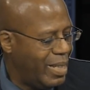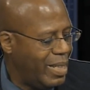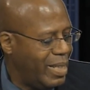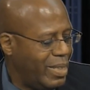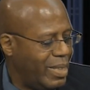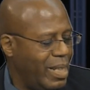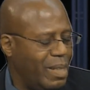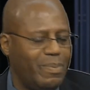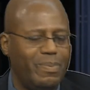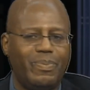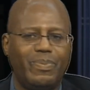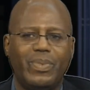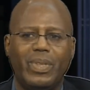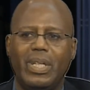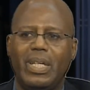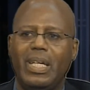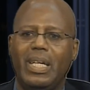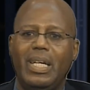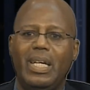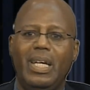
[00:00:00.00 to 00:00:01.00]
Yep.
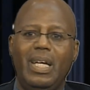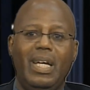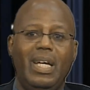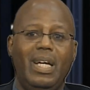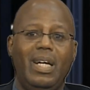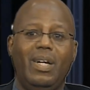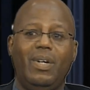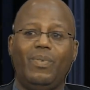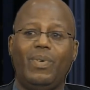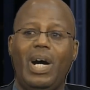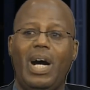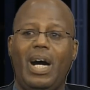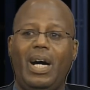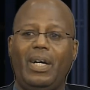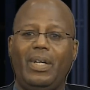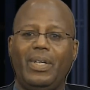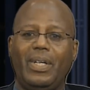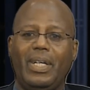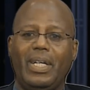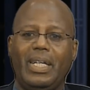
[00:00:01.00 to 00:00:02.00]

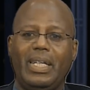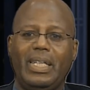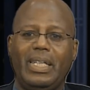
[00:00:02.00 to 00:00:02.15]
Wow.